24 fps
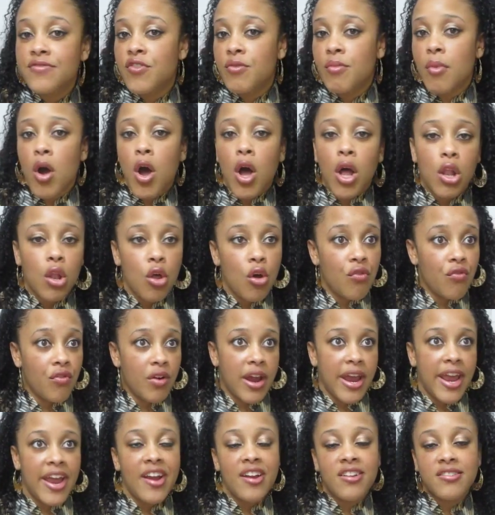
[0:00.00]
from all over,
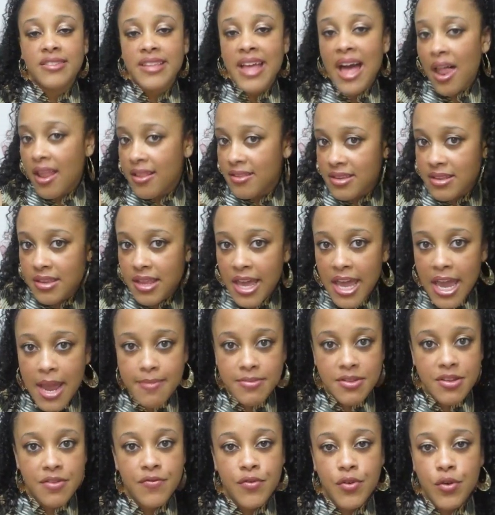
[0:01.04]
hairstylists in the
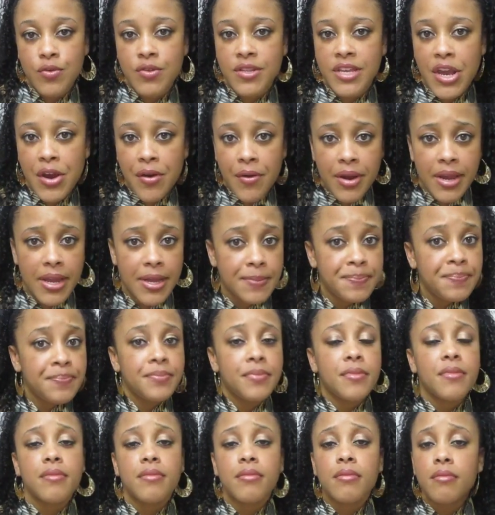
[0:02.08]
Hampton Roads area.
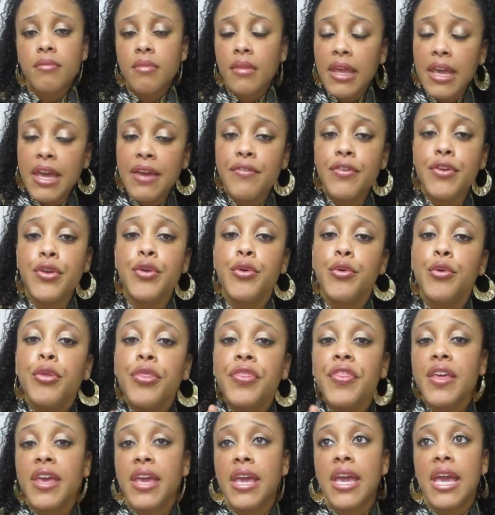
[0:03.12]
If you
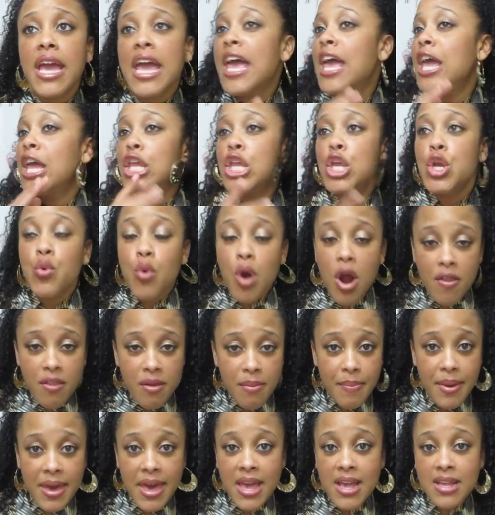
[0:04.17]
think you are the
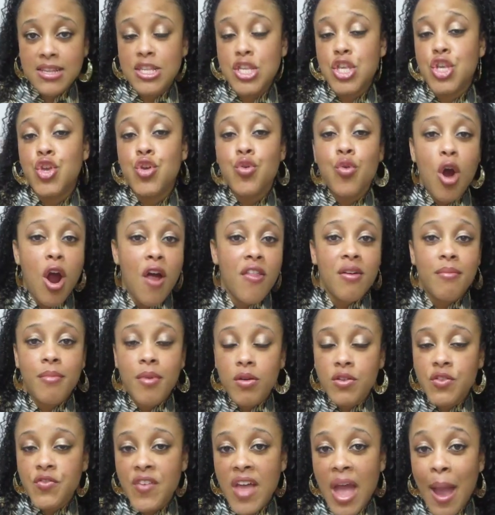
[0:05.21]
best, you are the
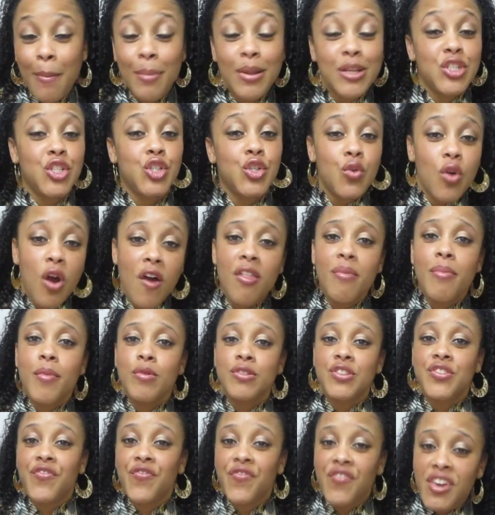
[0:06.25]
most fabulous, you are the
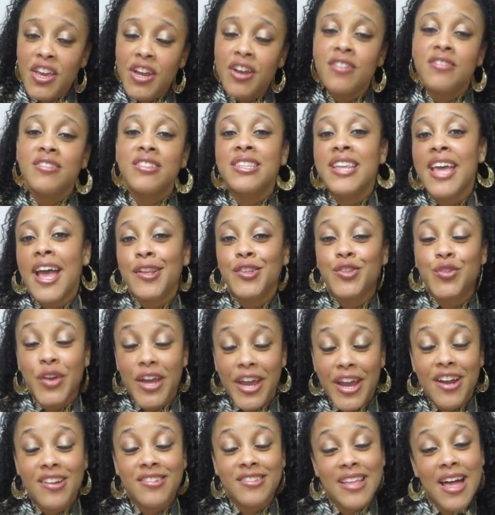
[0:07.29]
most fierce natural
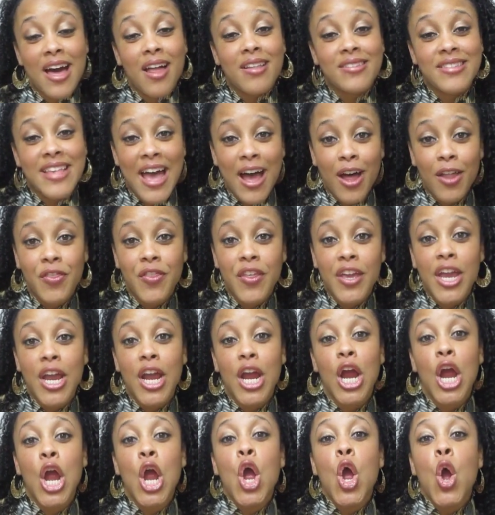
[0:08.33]
hairstylist out
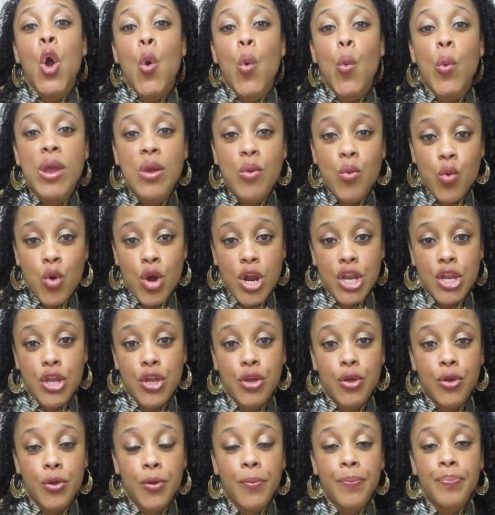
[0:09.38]
there, we want
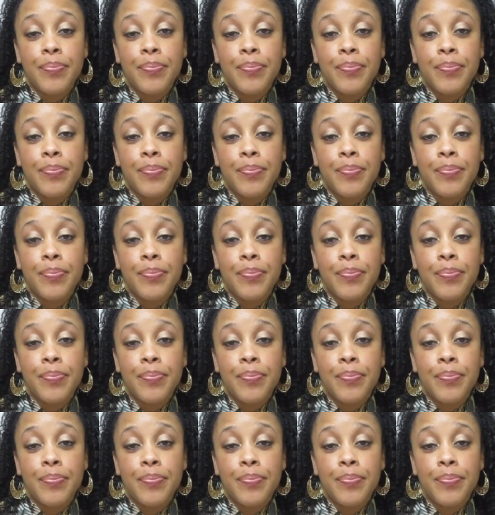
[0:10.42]
you.